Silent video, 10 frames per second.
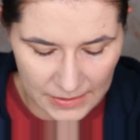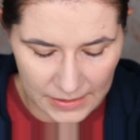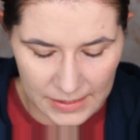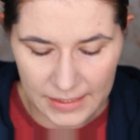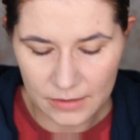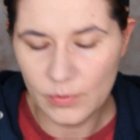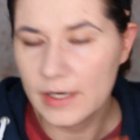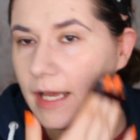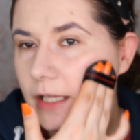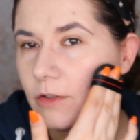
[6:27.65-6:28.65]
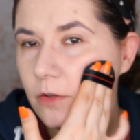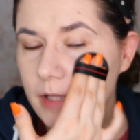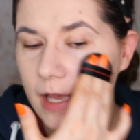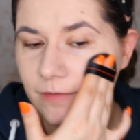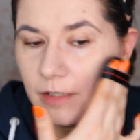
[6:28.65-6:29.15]
I like when I
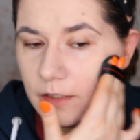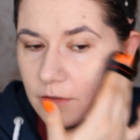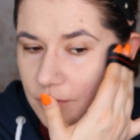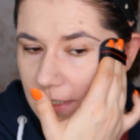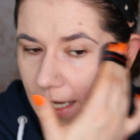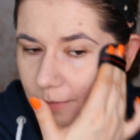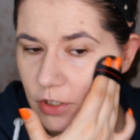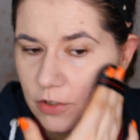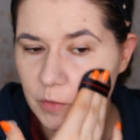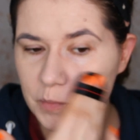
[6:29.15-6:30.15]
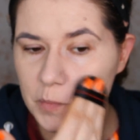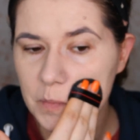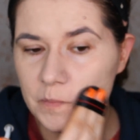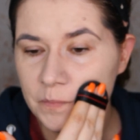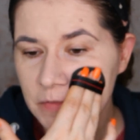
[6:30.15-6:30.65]
don't have a lot of time just to
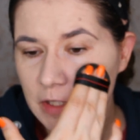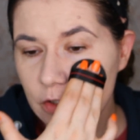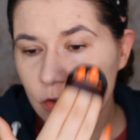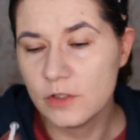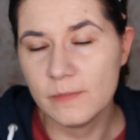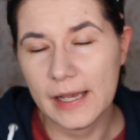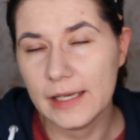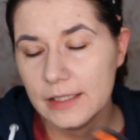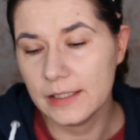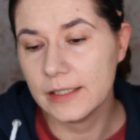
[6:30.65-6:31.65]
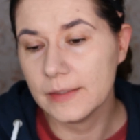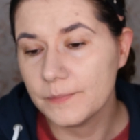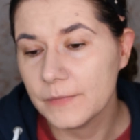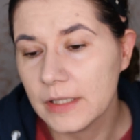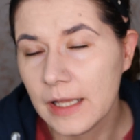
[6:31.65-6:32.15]
use my
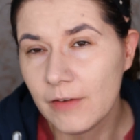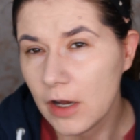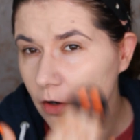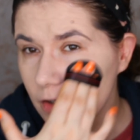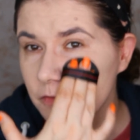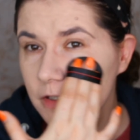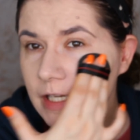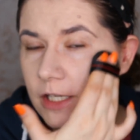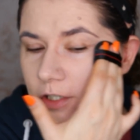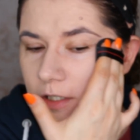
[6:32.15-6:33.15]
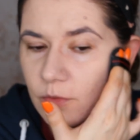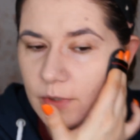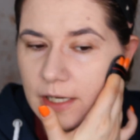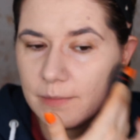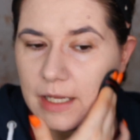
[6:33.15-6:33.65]
um, Lava Art foundation
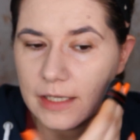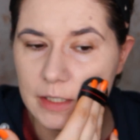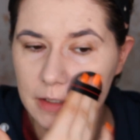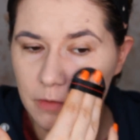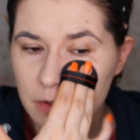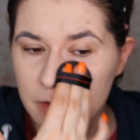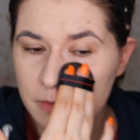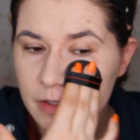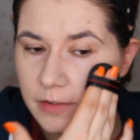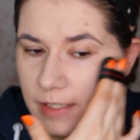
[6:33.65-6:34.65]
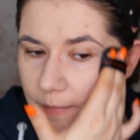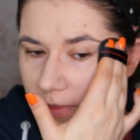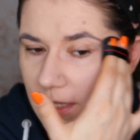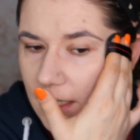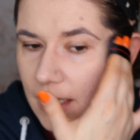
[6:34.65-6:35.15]
when I'm like in a hurry or
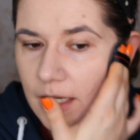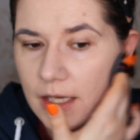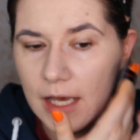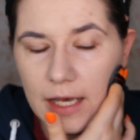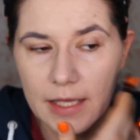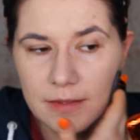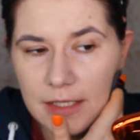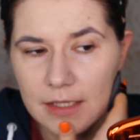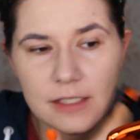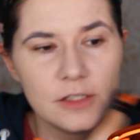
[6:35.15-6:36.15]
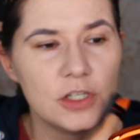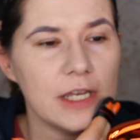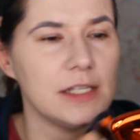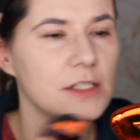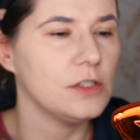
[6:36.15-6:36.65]
something. I think this
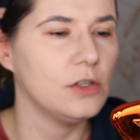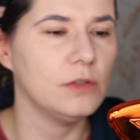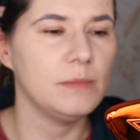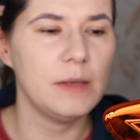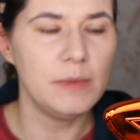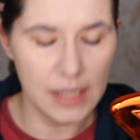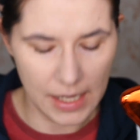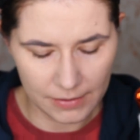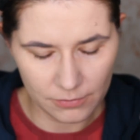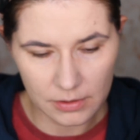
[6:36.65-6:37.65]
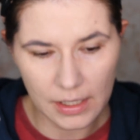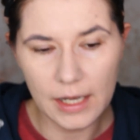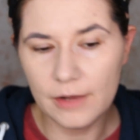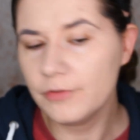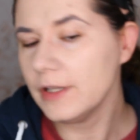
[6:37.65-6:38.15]
shade is good. Maybe I,
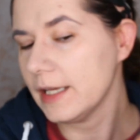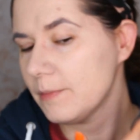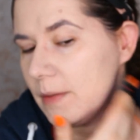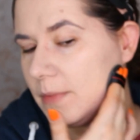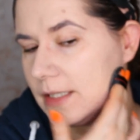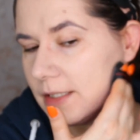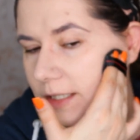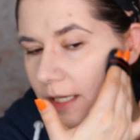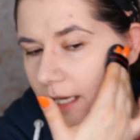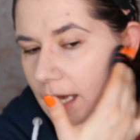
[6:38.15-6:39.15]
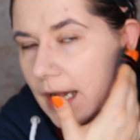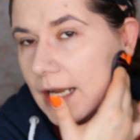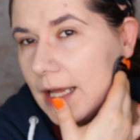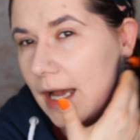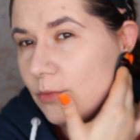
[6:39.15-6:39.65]
I feel like maybe it's,
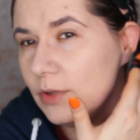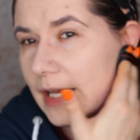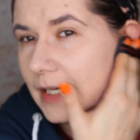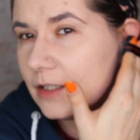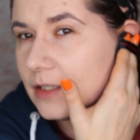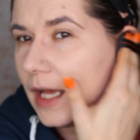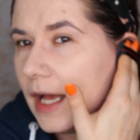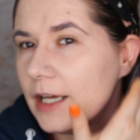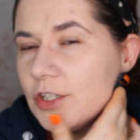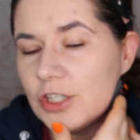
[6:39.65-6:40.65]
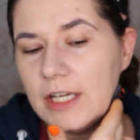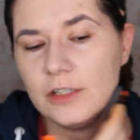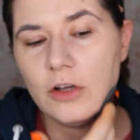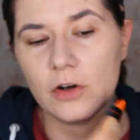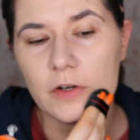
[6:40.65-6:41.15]
I, I would like it a
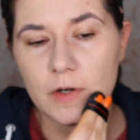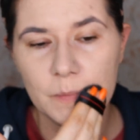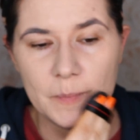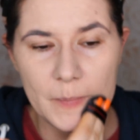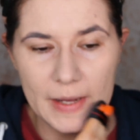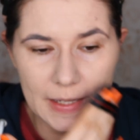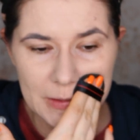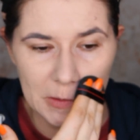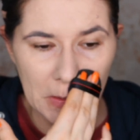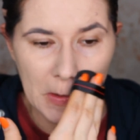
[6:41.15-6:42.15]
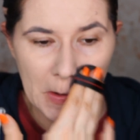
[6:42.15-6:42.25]
shade darker, but,